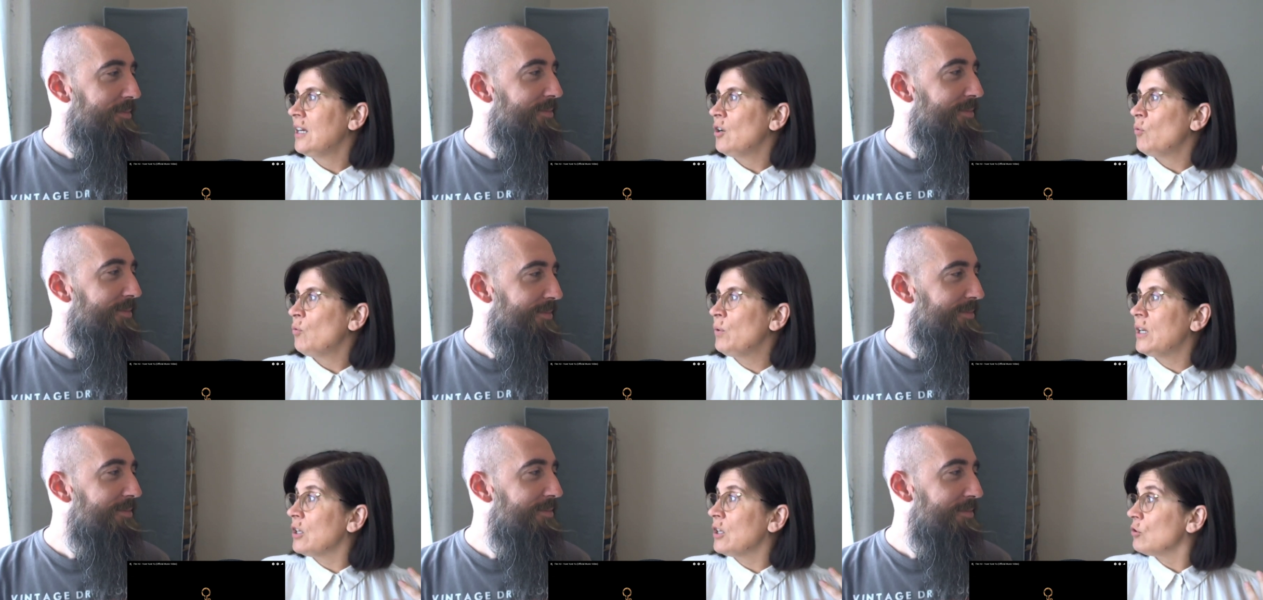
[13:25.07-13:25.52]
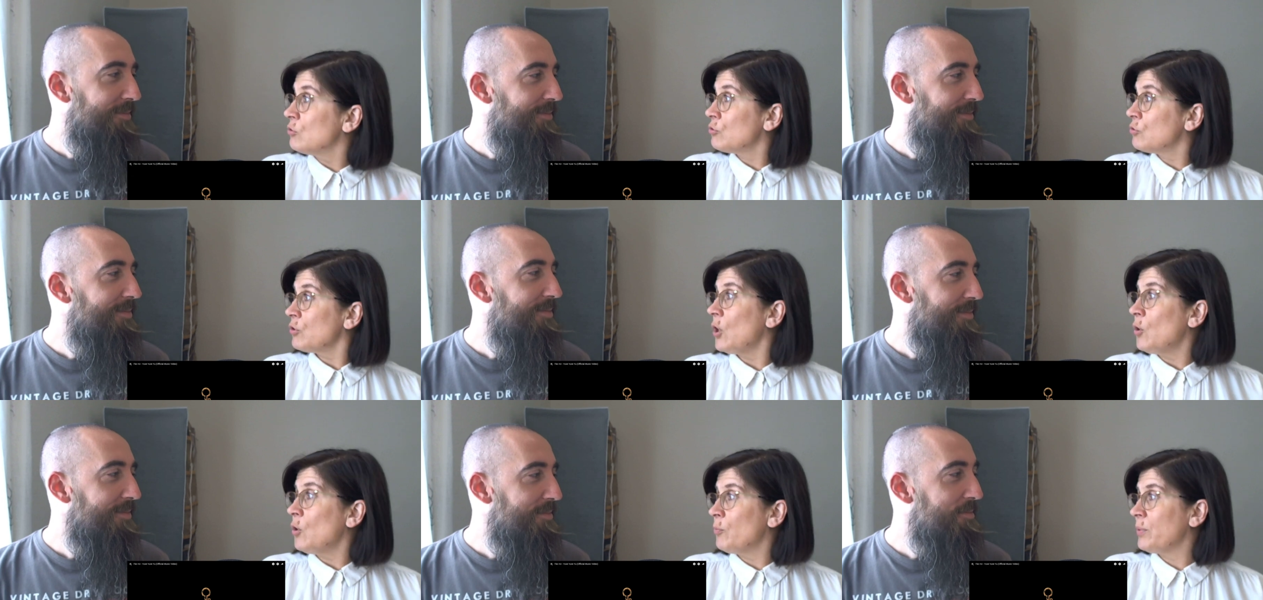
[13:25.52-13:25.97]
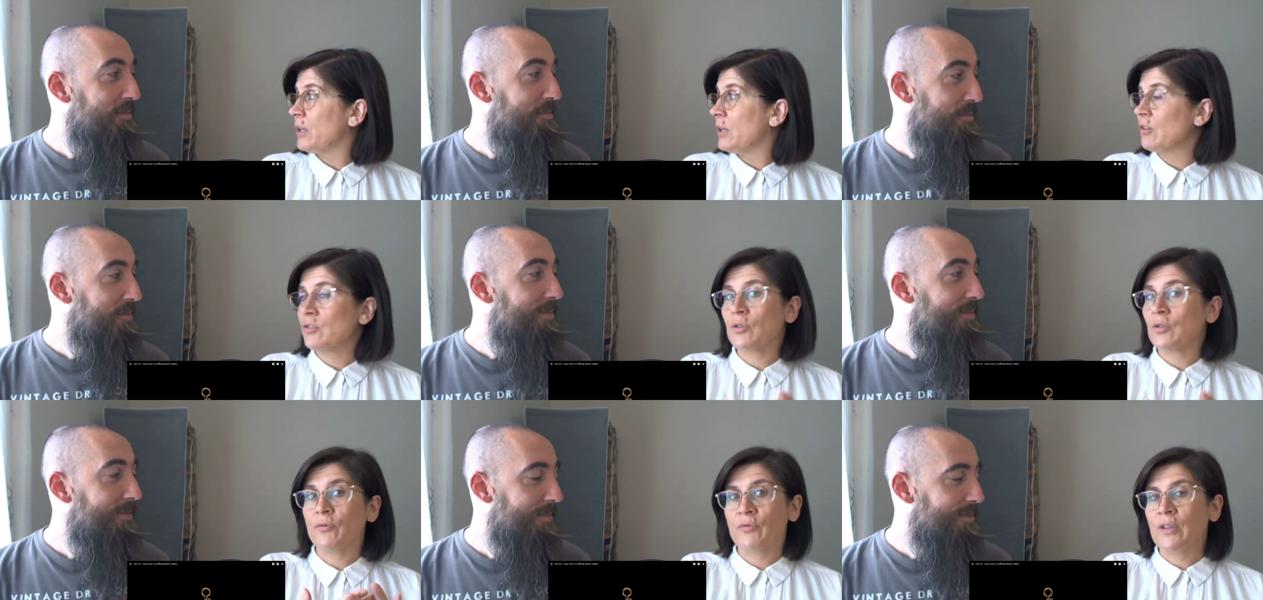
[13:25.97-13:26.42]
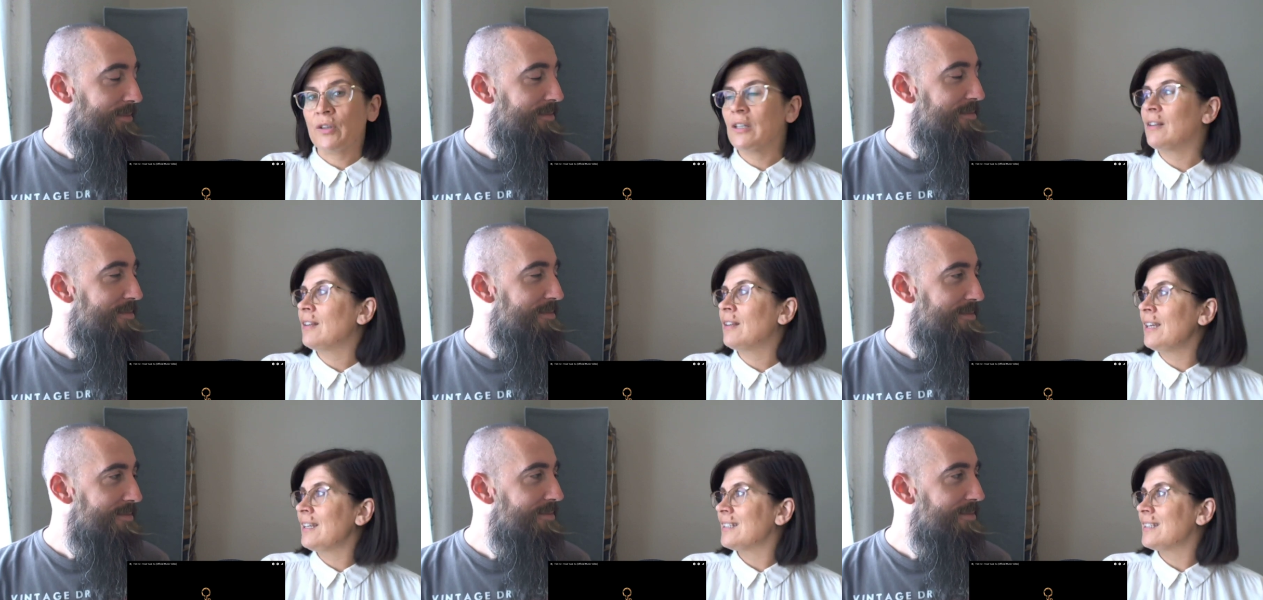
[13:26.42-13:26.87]
Speaker 1: we can grow because of the
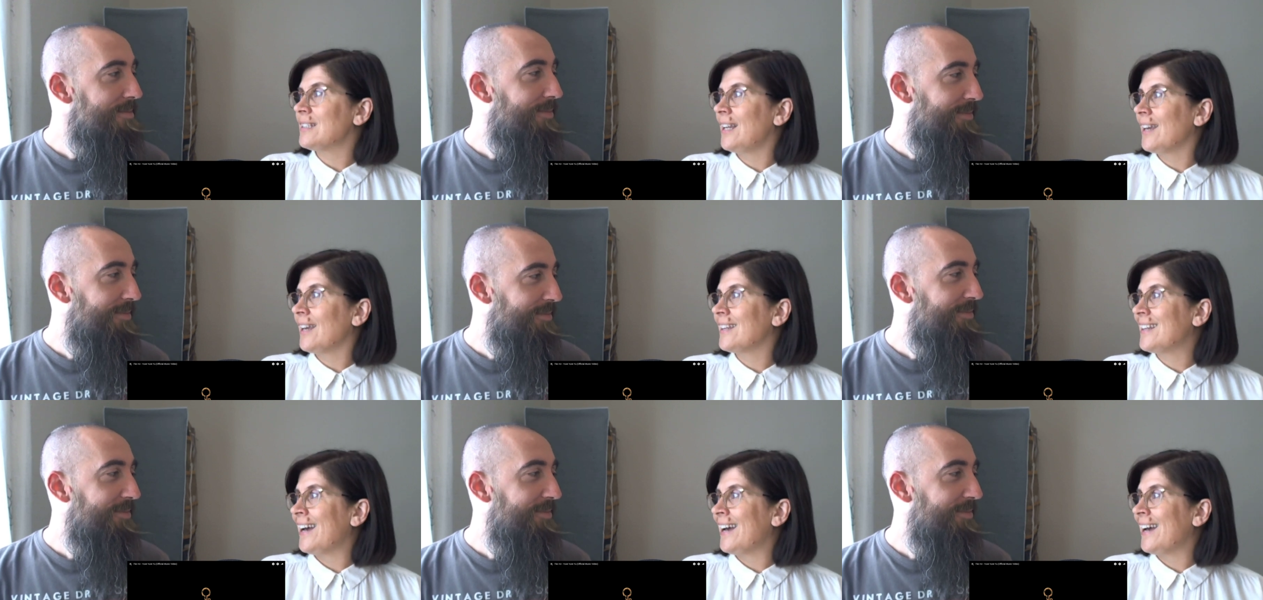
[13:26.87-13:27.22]
things like